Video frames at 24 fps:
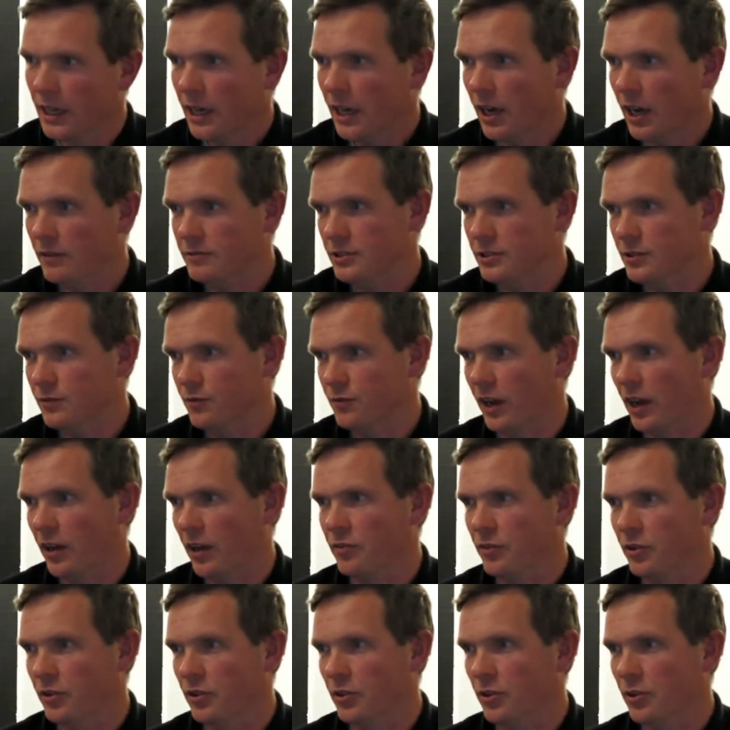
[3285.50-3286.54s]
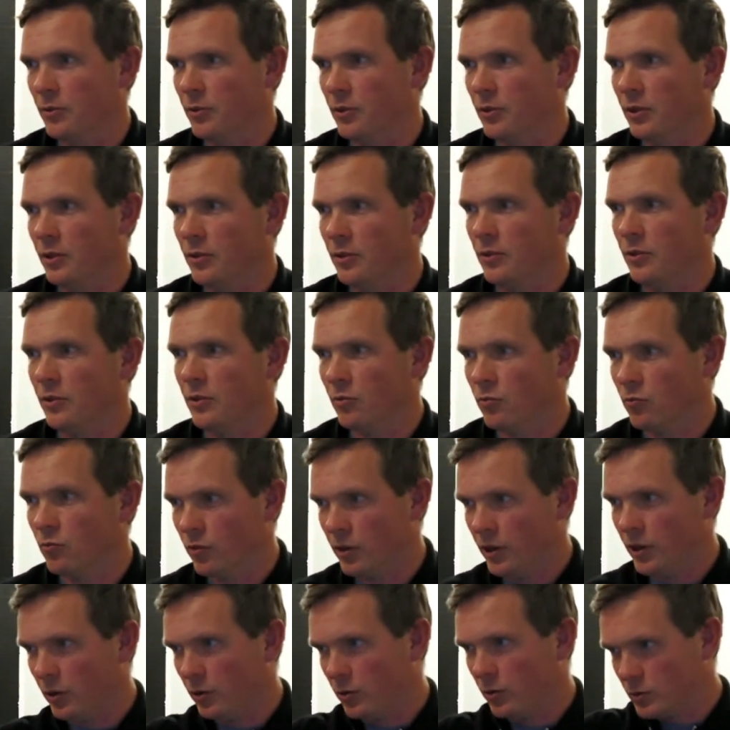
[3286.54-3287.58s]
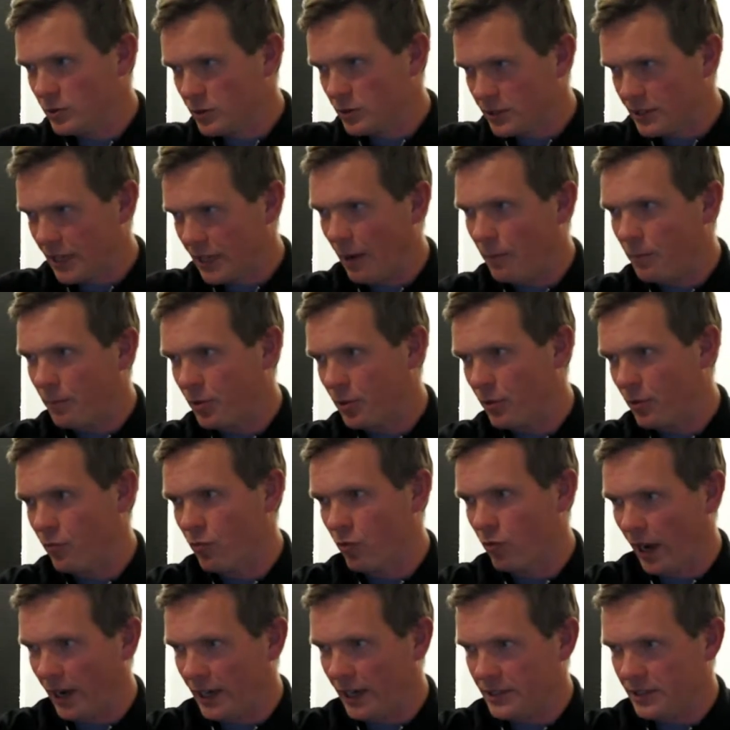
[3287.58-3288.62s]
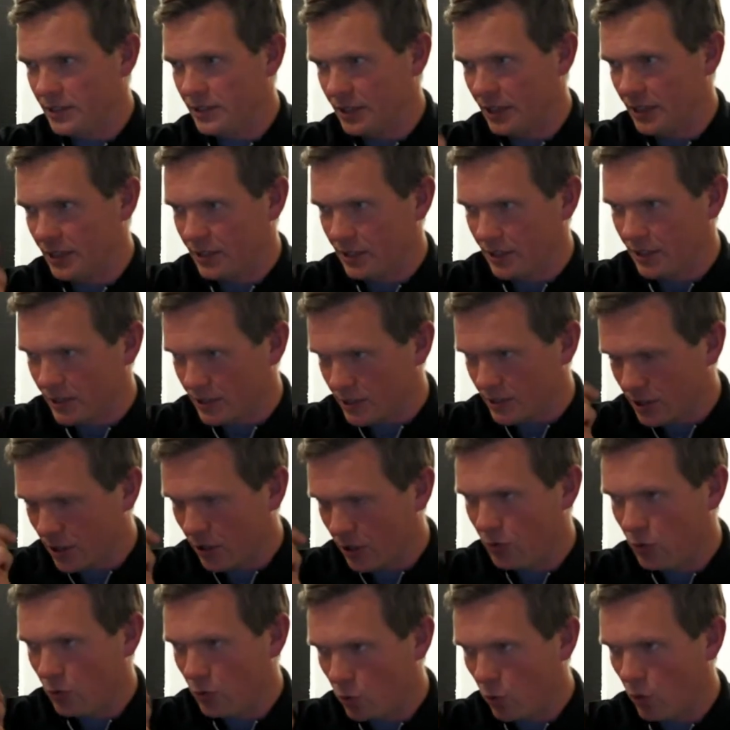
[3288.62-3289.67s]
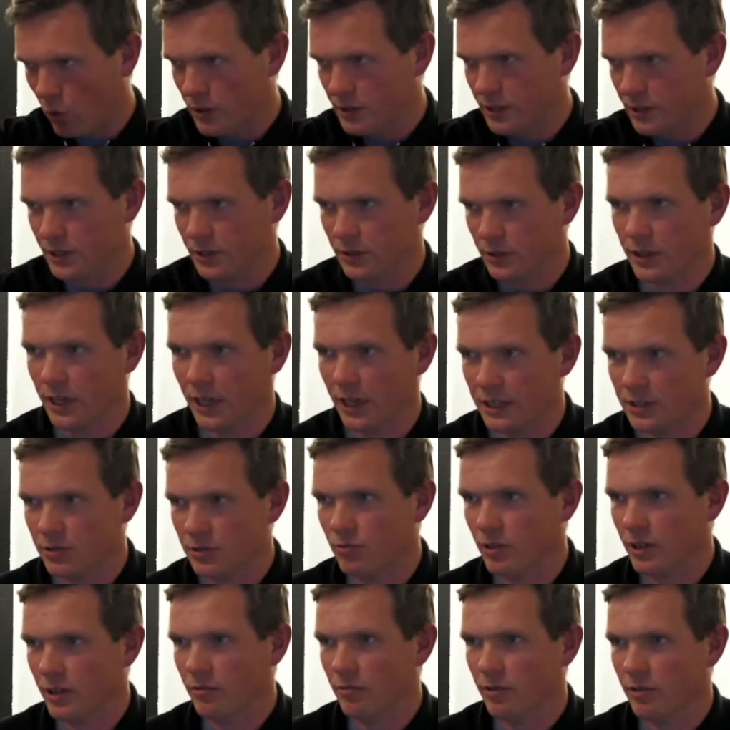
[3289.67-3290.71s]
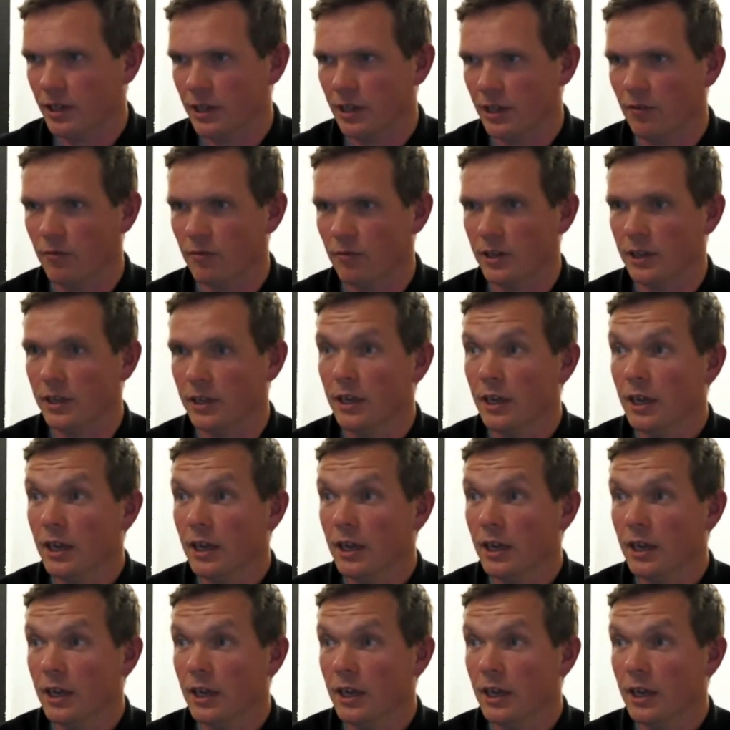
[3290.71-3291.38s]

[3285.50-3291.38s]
I've just found that the real depth of range in the tonal quality you get is really, really lovely.